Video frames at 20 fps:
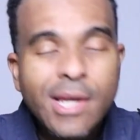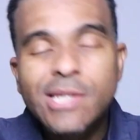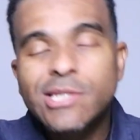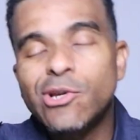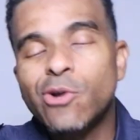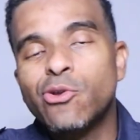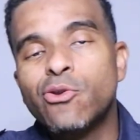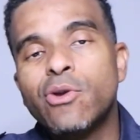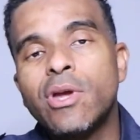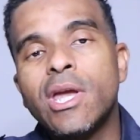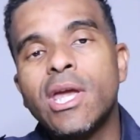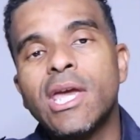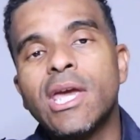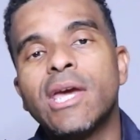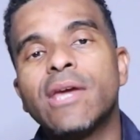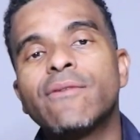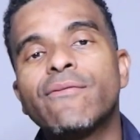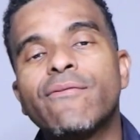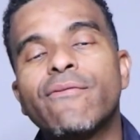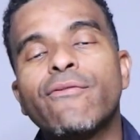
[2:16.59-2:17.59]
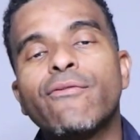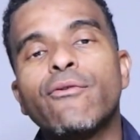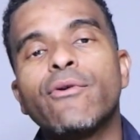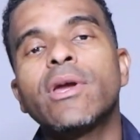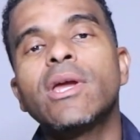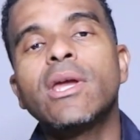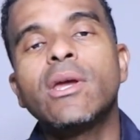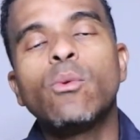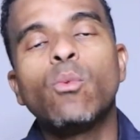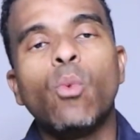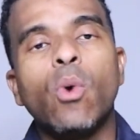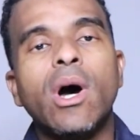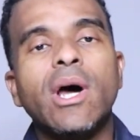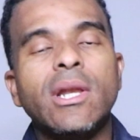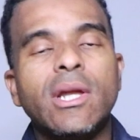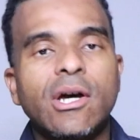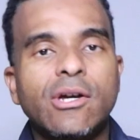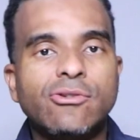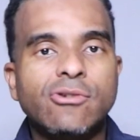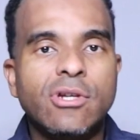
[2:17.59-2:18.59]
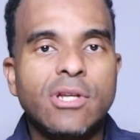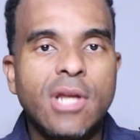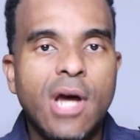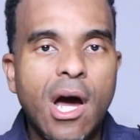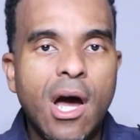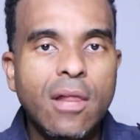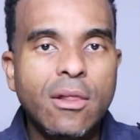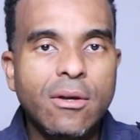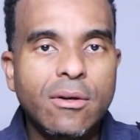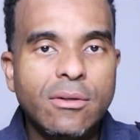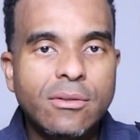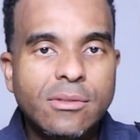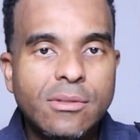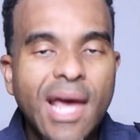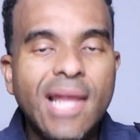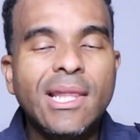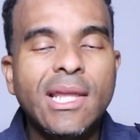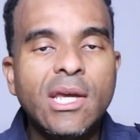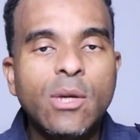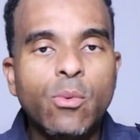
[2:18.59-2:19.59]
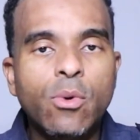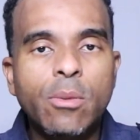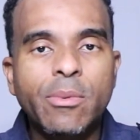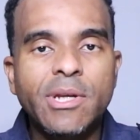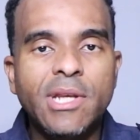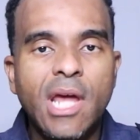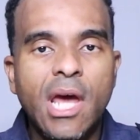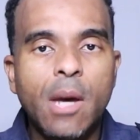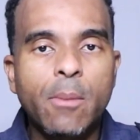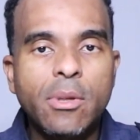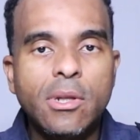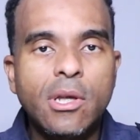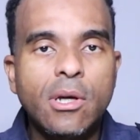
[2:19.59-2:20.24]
So you can get free $100. That link will be down